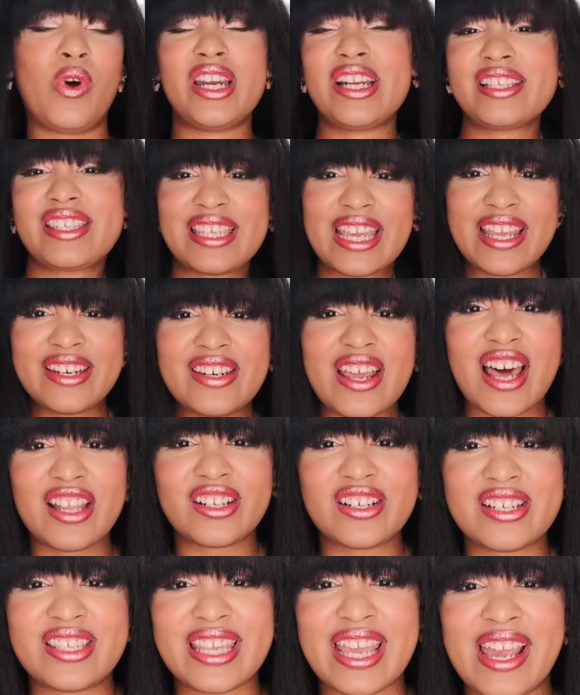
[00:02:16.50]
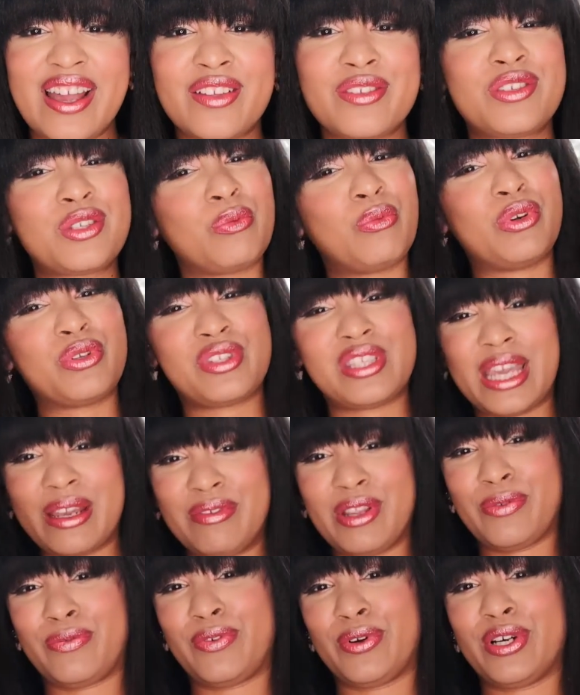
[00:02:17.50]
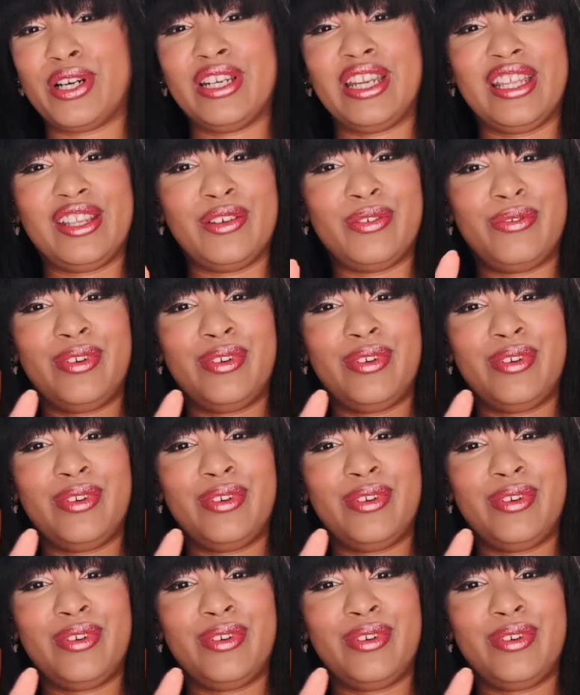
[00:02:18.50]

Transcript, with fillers: What is Sand Dollar Sounds? We'll save that for another